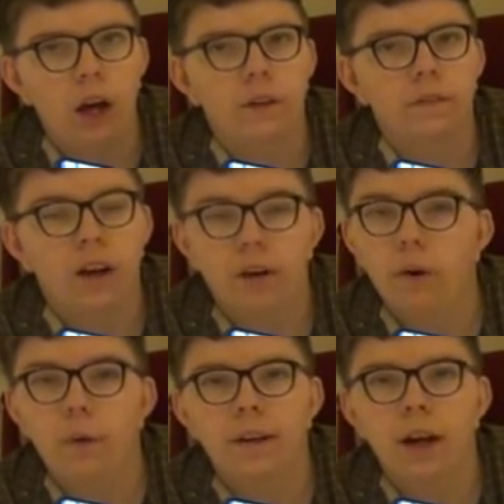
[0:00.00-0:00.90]

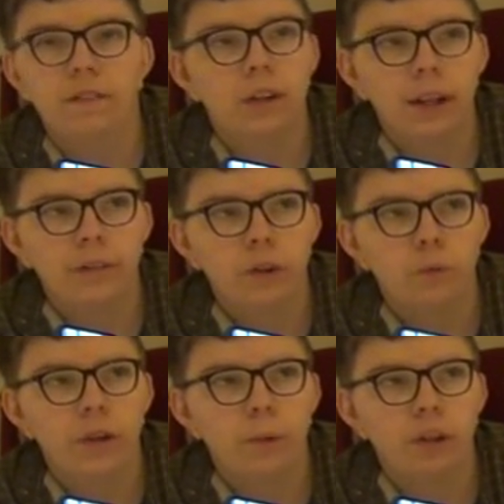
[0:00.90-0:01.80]
I've only ever
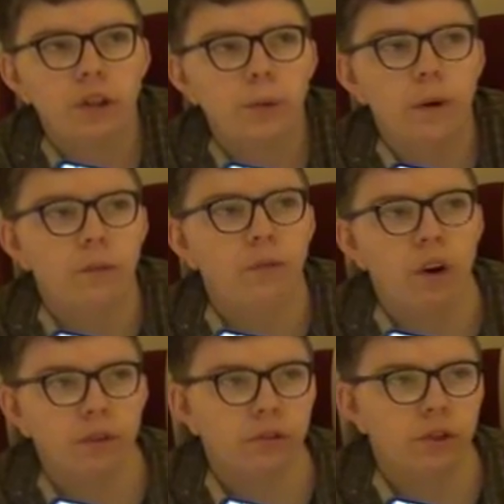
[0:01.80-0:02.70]
done rewatches where I've
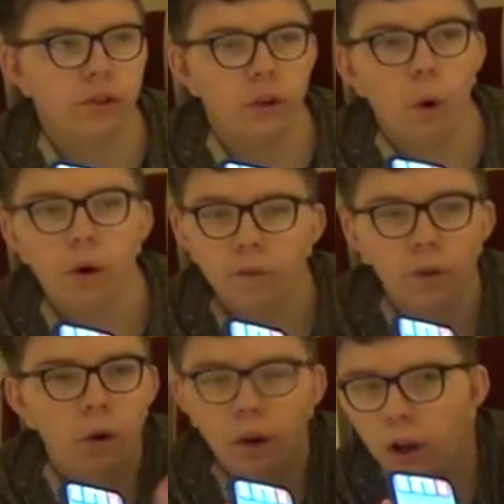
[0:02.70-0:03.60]
watched the whole of
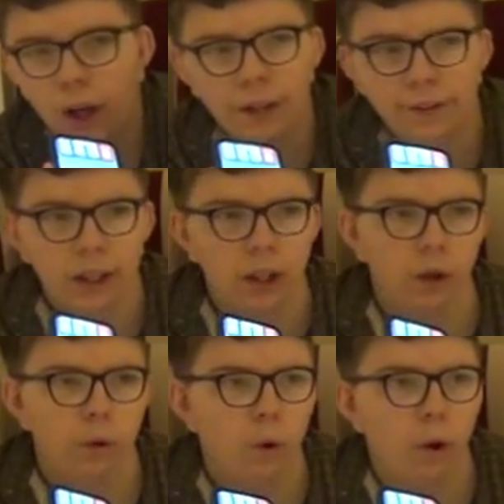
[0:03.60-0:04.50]
the classic
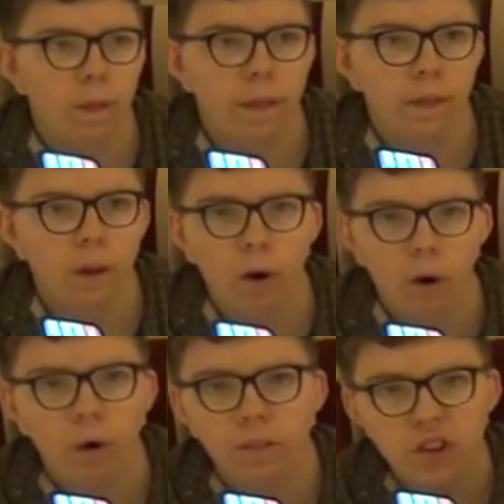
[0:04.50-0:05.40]
Who and then the
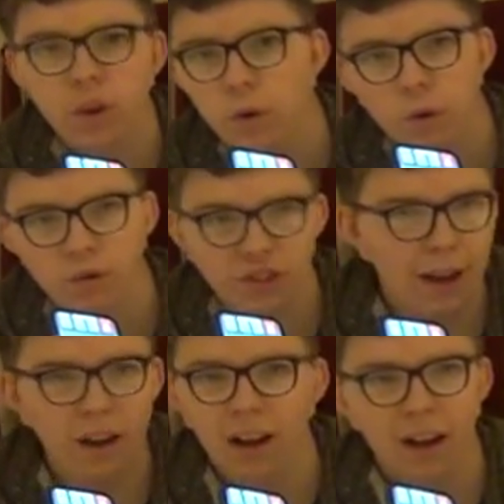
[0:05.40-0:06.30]
whole of New Who
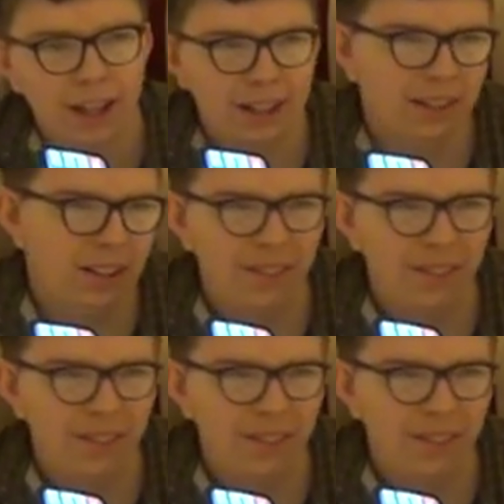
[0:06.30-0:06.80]
set. Like,